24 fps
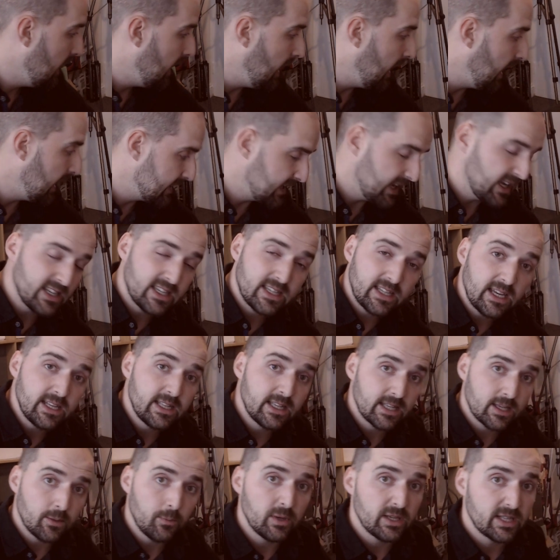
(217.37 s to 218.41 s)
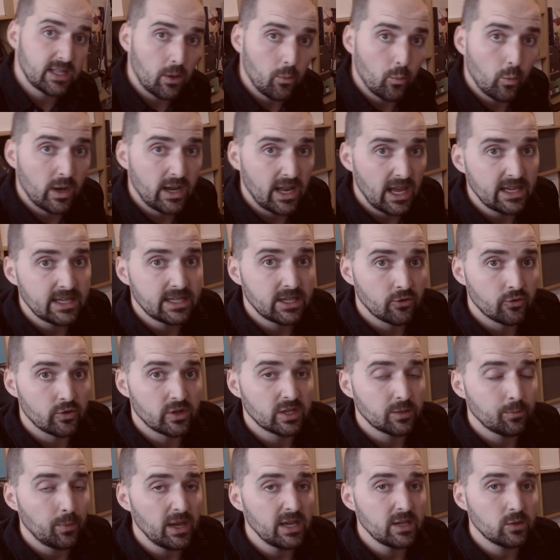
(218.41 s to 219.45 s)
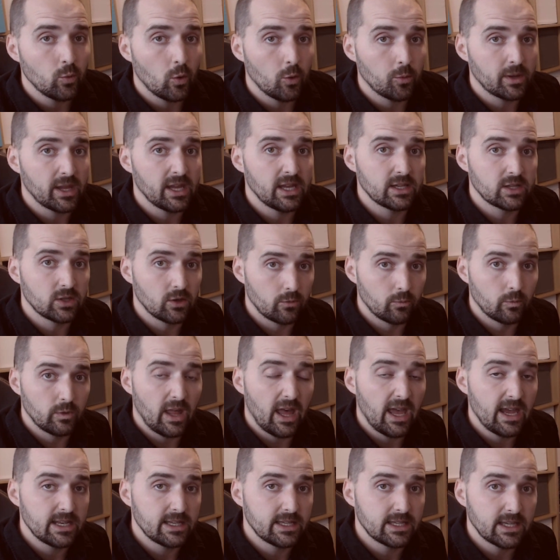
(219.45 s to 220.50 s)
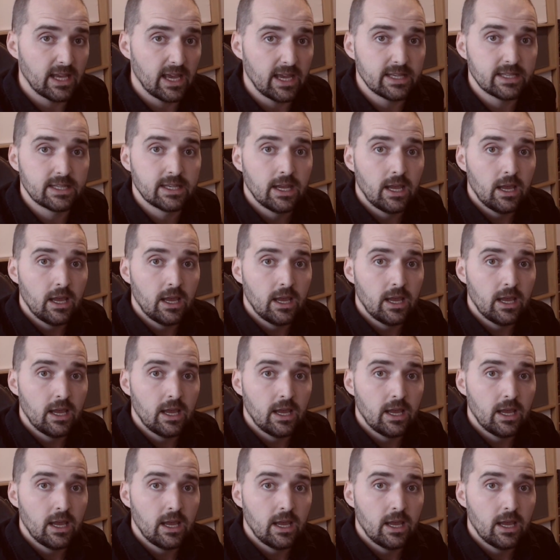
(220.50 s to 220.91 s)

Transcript: and as I say, to some extent when asynchronous space warp kicks on with the headsets,